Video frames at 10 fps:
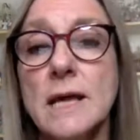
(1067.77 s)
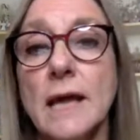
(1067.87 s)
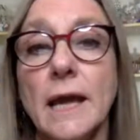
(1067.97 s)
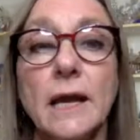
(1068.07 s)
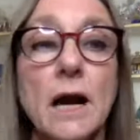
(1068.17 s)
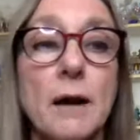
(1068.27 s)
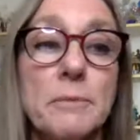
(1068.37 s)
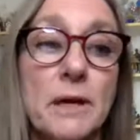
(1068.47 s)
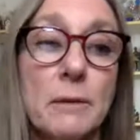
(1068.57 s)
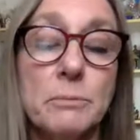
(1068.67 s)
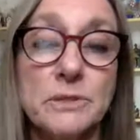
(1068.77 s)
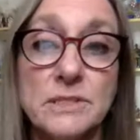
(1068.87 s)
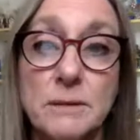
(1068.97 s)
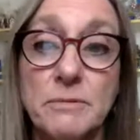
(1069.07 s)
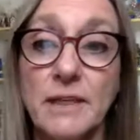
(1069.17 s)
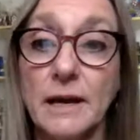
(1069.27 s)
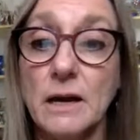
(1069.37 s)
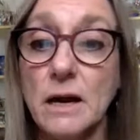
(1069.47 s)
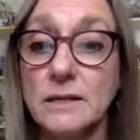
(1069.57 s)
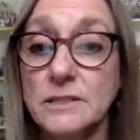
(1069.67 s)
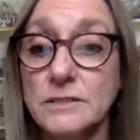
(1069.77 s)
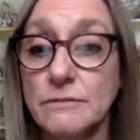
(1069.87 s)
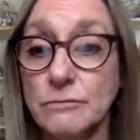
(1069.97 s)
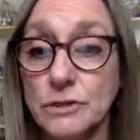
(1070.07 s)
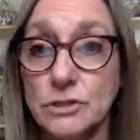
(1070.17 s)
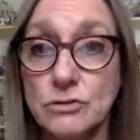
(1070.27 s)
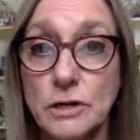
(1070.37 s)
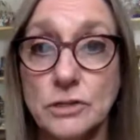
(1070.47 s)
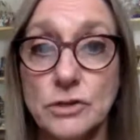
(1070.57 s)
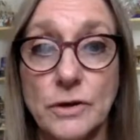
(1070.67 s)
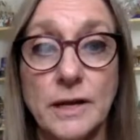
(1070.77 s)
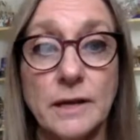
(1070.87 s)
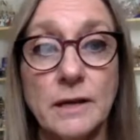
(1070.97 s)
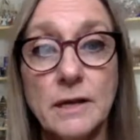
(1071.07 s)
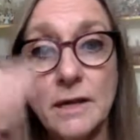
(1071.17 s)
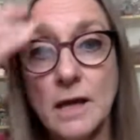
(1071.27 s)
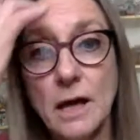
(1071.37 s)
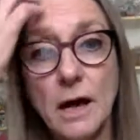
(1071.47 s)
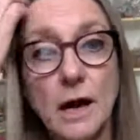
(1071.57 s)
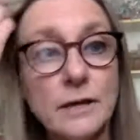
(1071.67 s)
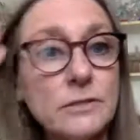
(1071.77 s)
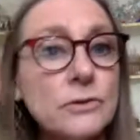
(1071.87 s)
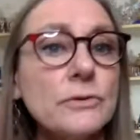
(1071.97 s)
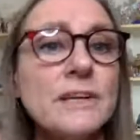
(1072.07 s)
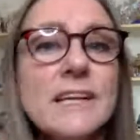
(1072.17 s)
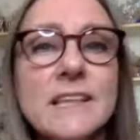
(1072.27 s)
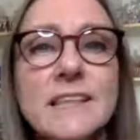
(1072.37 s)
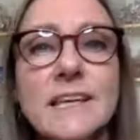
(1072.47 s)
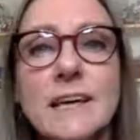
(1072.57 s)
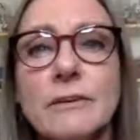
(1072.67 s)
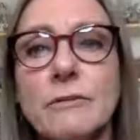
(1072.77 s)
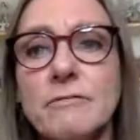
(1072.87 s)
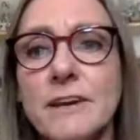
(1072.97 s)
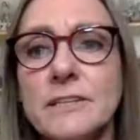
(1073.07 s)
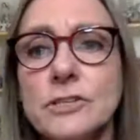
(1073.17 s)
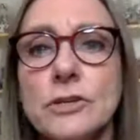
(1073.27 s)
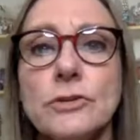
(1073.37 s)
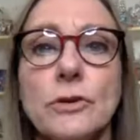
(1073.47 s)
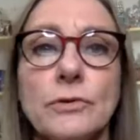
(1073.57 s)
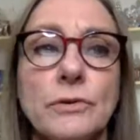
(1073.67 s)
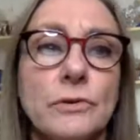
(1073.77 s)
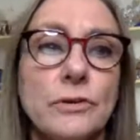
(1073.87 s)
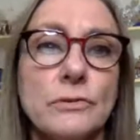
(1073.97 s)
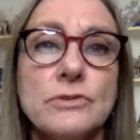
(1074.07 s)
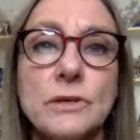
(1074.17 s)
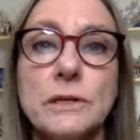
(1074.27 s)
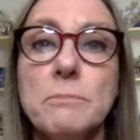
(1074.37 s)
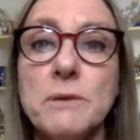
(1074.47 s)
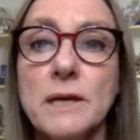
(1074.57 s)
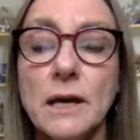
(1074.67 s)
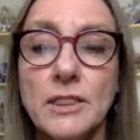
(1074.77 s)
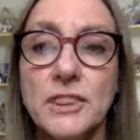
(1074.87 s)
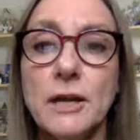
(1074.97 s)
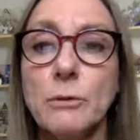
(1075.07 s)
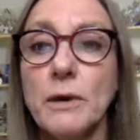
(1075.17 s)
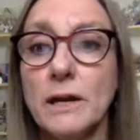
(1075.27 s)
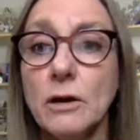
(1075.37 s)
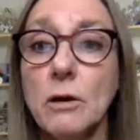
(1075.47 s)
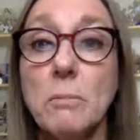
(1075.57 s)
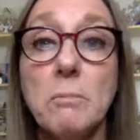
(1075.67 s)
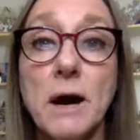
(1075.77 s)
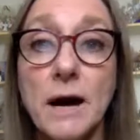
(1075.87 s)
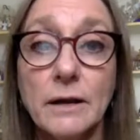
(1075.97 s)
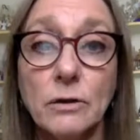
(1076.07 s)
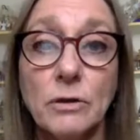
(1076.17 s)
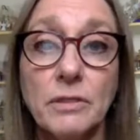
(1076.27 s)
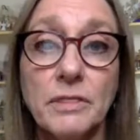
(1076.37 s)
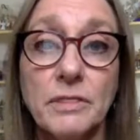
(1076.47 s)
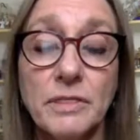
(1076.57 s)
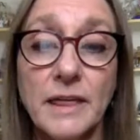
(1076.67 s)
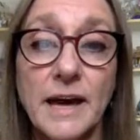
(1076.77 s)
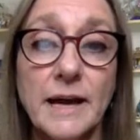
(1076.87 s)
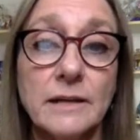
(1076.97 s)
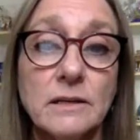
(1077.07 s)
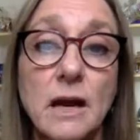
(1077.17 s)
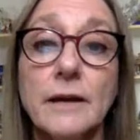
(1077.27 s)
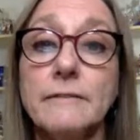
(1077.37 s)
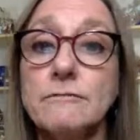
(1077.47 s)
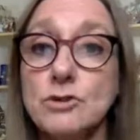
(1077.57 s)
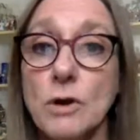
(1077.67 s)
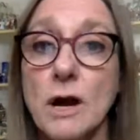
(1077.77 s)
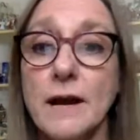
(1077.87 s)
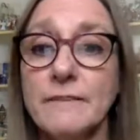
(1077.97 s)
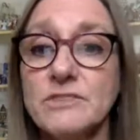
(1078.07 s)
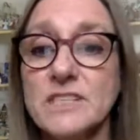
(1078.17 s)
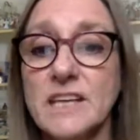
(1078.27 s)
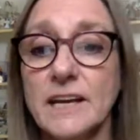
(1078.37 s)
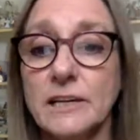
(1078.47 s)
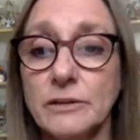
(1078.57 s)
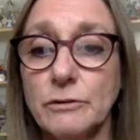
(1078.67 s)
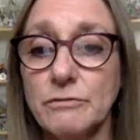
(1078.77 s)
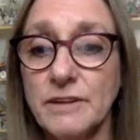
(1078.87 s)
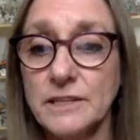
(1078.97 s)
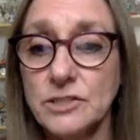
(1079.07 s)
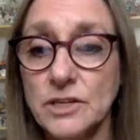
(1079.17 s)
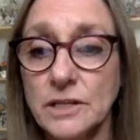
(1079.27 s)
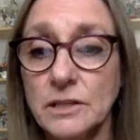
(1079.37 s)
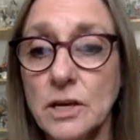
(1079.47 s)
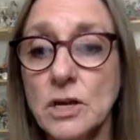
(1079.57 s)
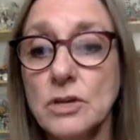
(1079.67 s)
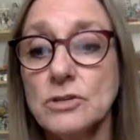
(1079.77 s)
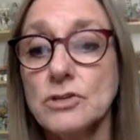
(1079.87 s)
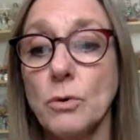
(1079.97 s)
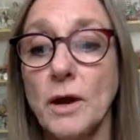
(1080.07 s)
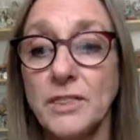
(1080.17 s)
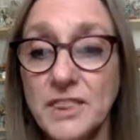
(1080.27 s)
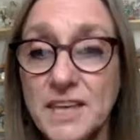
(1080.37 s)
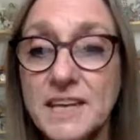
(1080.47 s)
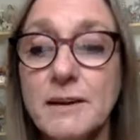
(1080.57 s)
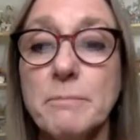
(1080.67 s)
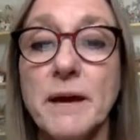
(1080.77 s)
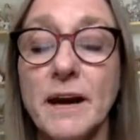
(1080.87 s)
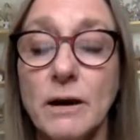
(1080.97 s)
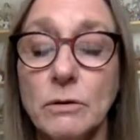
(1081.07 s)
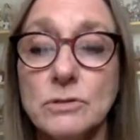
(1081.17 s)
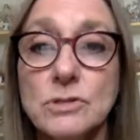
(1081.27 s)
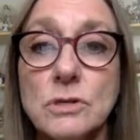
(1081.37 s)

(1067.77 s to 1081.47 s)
and coming up with some of that cognitive restructuring. Underneath the intervention, there's going to be a theoretical model that kind of drives that intervention. So I think about